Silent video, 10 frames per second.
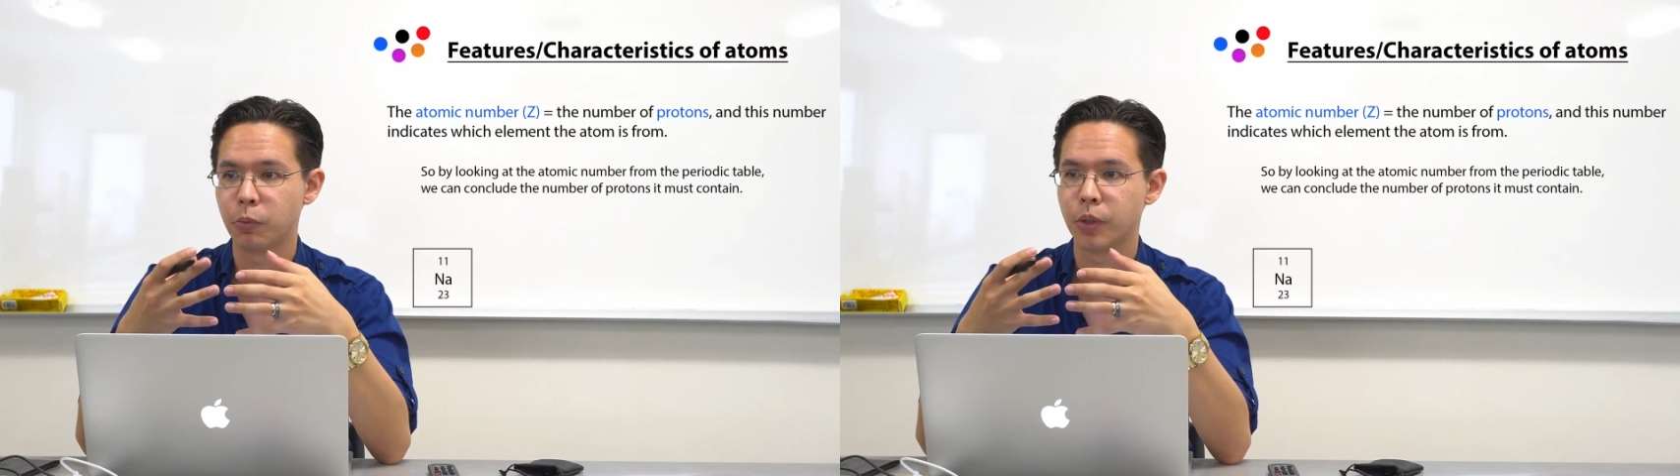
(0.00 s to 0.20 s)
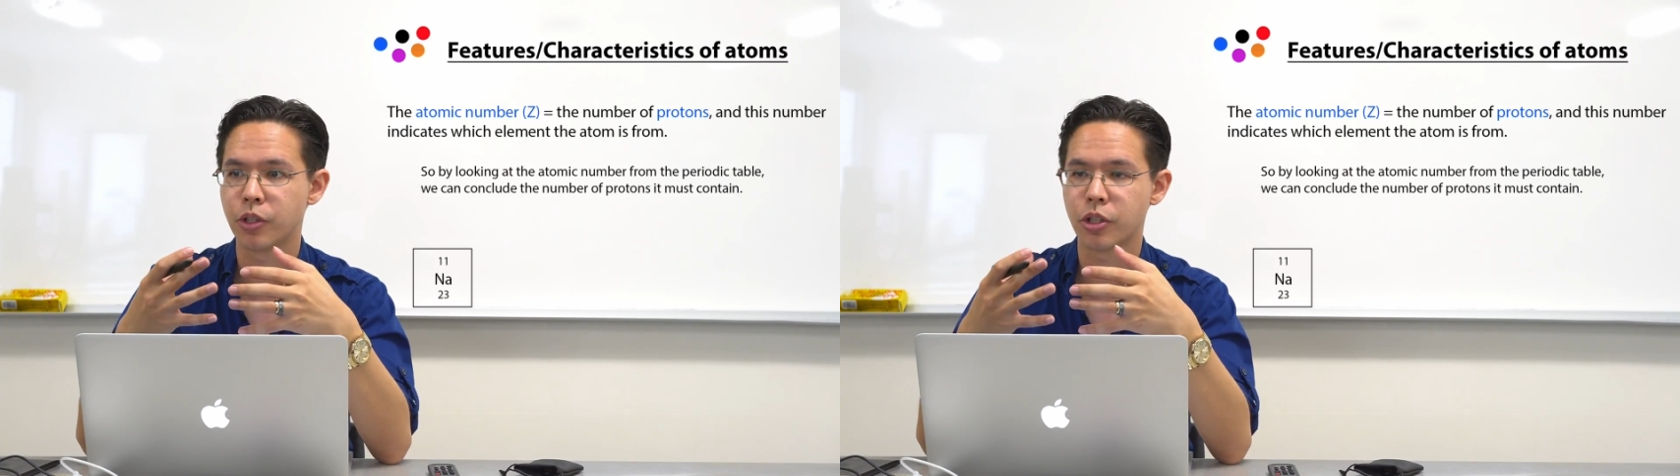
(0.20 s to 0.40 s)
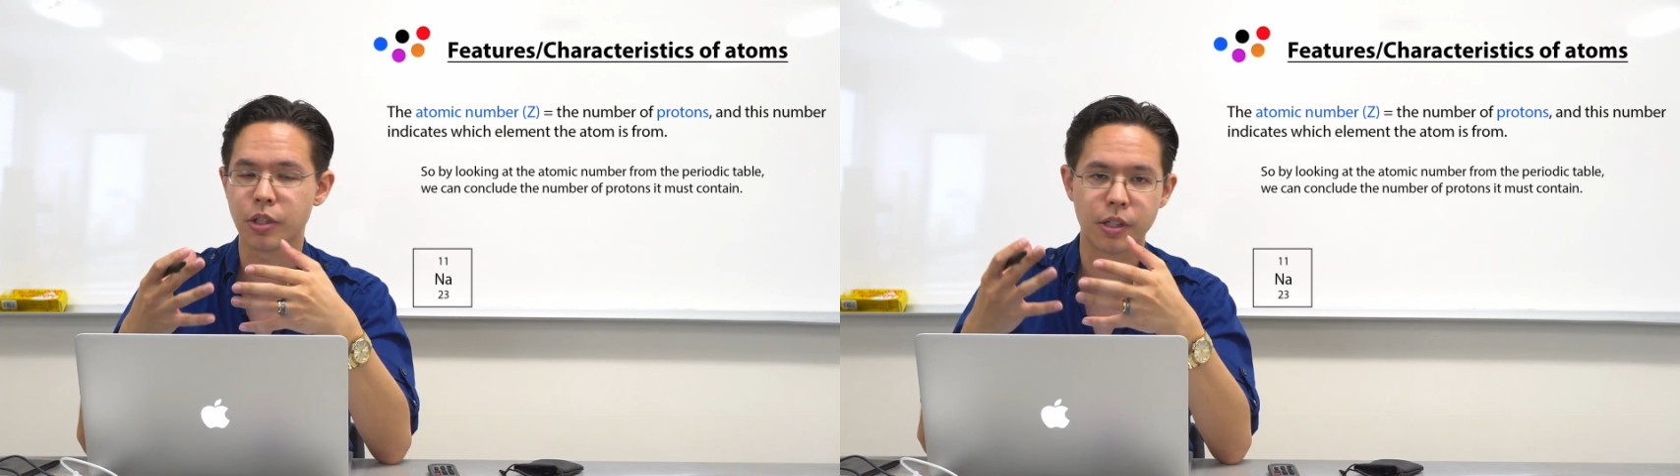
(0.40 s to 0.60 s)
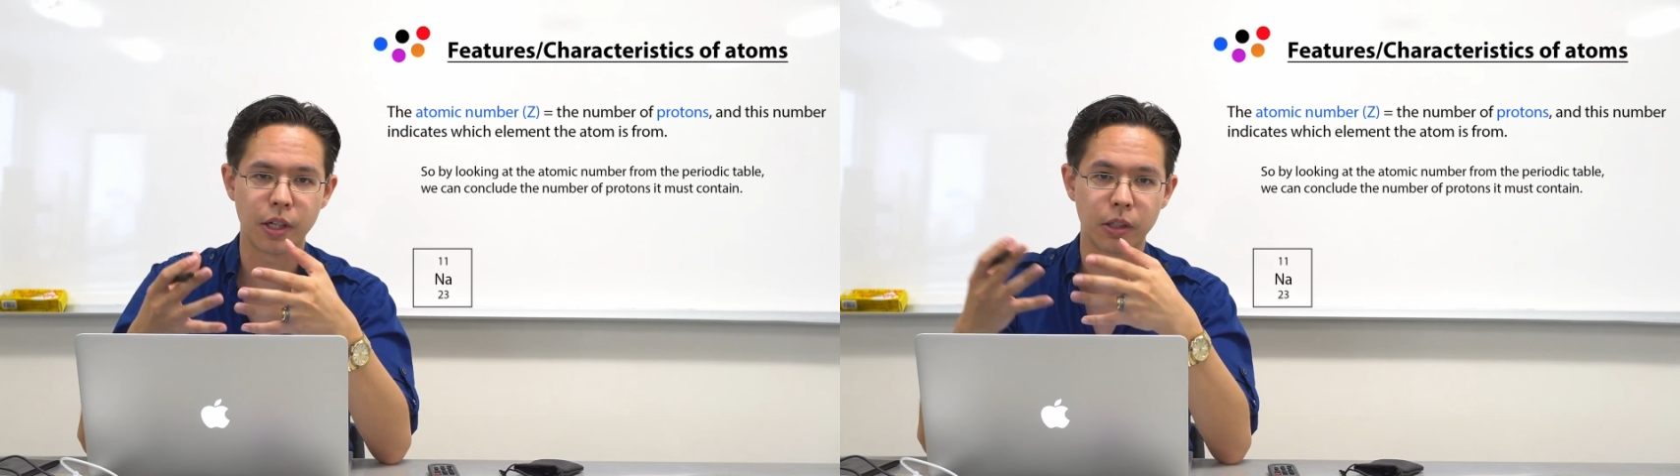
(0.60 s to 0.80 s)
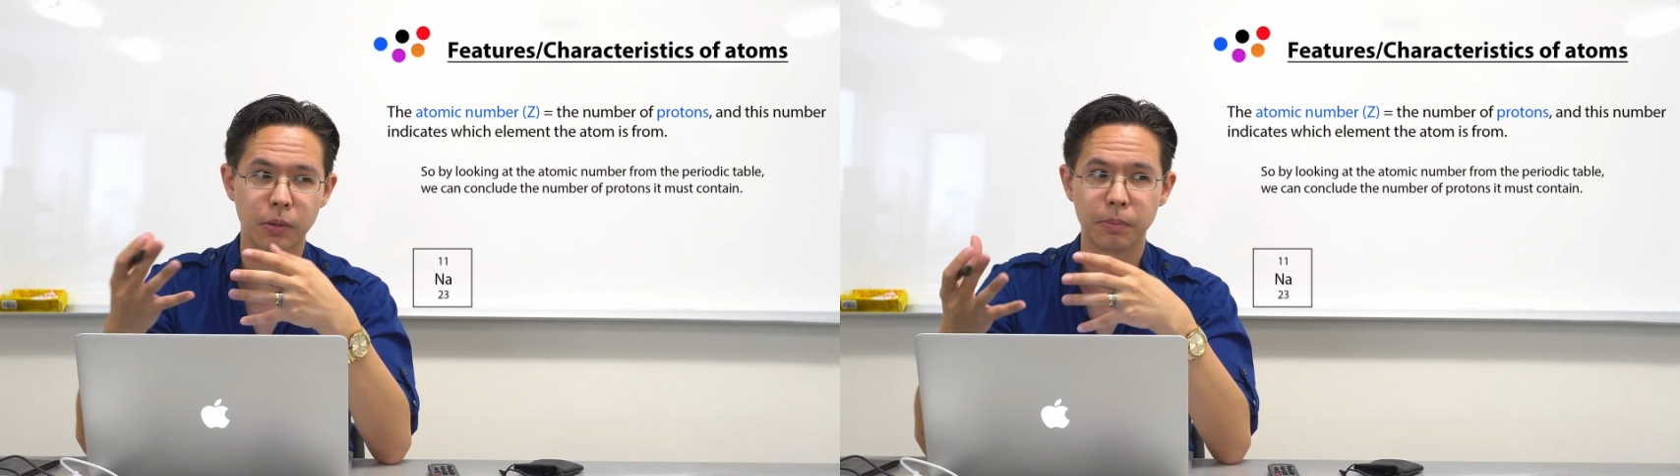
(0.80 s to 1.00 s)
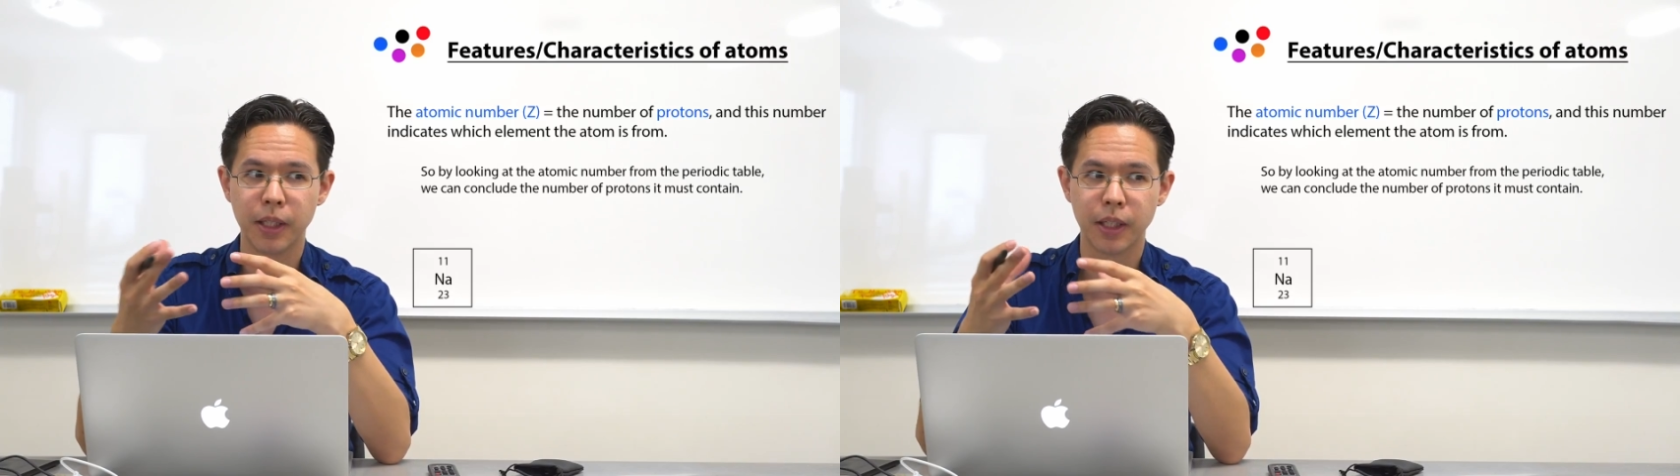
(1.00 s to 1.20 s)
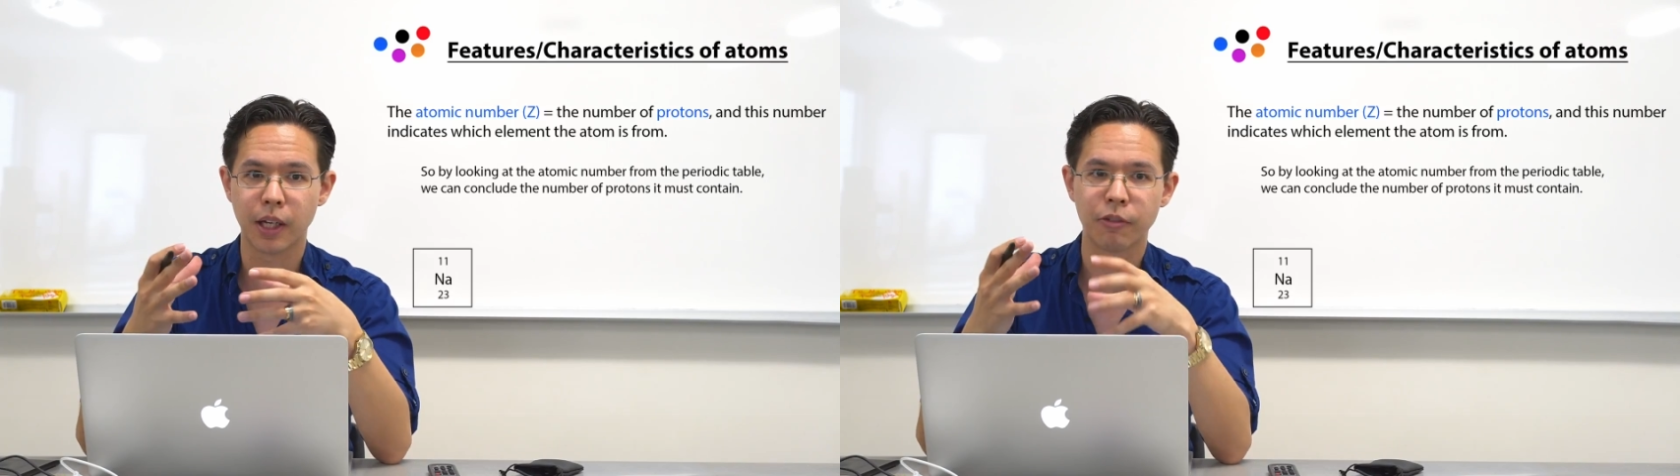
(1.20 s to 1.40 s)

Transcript: which Zahl meaning